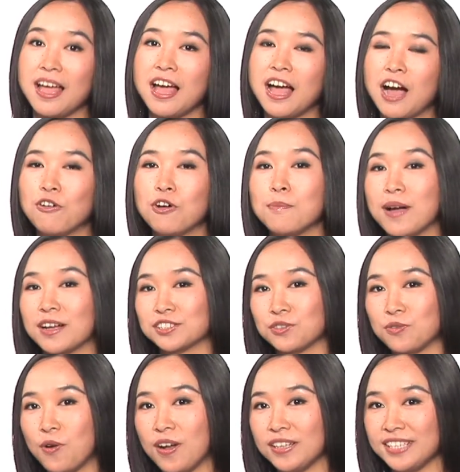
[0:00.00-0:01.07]
Our
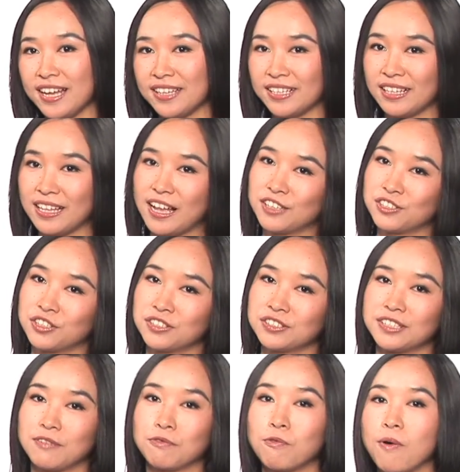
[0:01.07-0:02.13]
MACSQuant analyzers
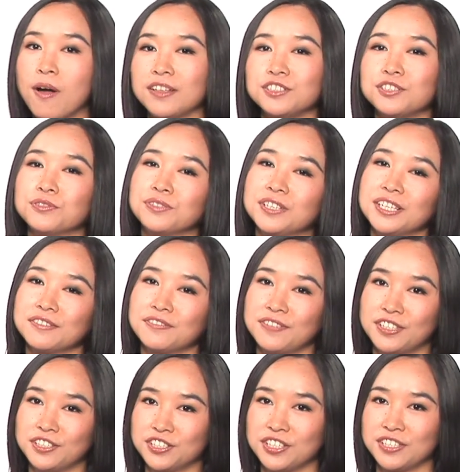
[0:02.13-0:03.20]
have one unique
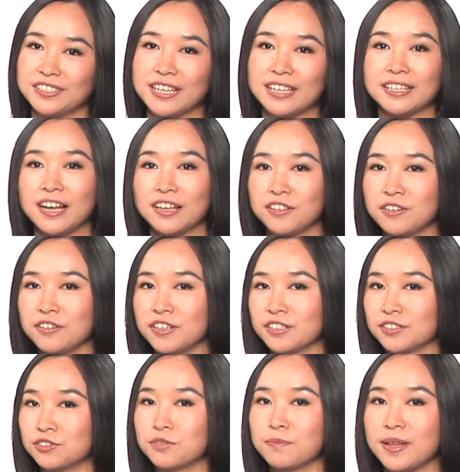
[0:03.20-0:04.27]
feature that other
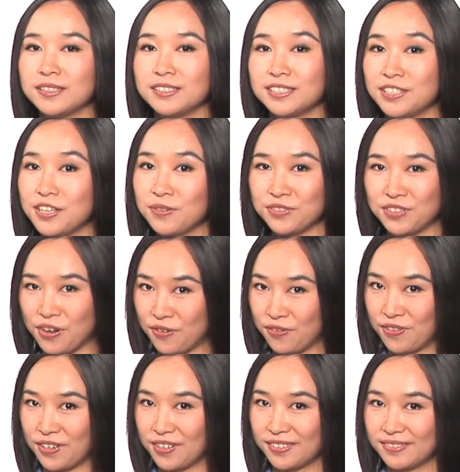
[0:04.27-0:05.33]
instruments don't
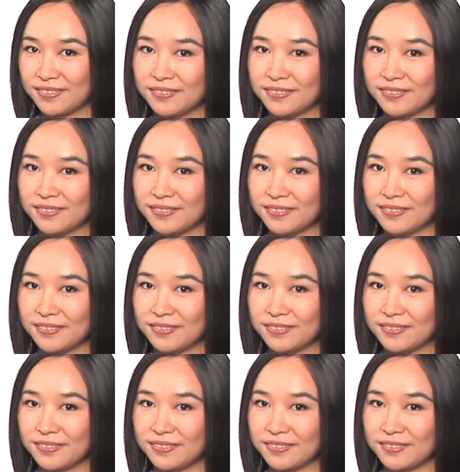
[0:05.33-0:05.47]
offer.